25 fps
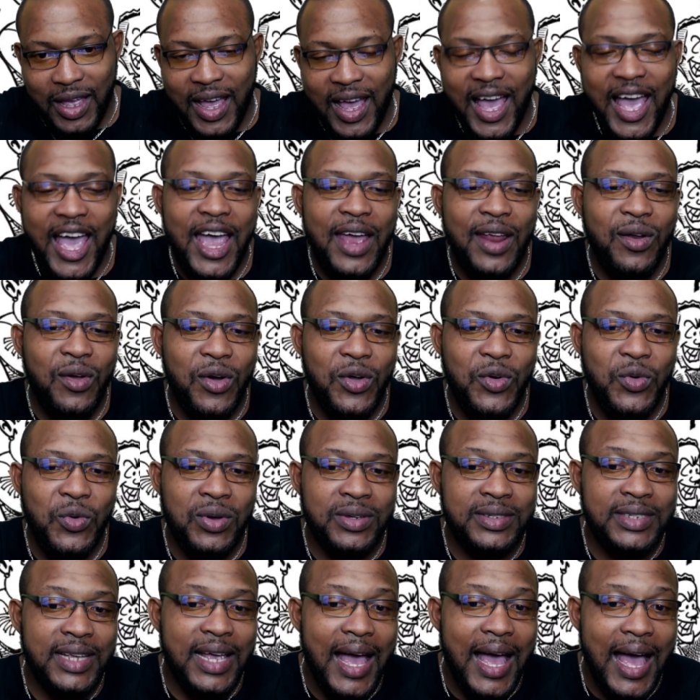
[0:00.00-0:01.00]
I don't
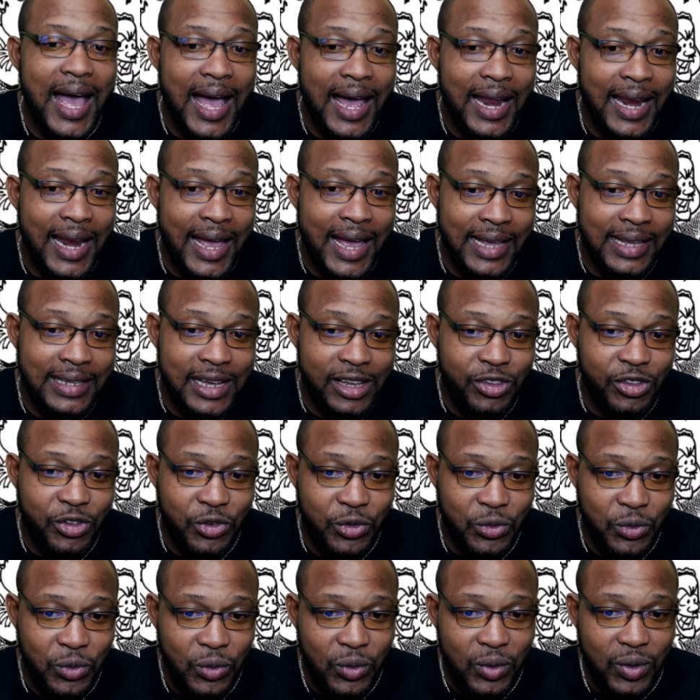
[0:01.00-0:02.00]
know say all of it are
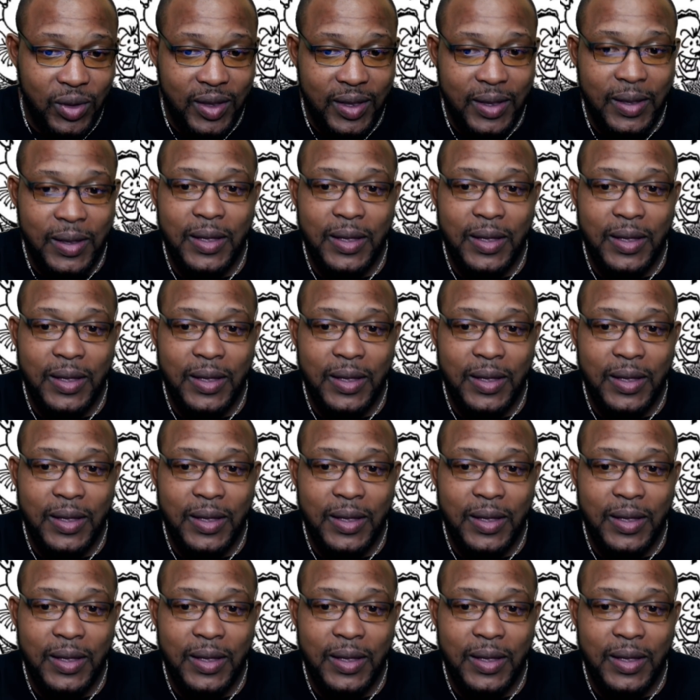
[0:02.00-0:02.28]
true.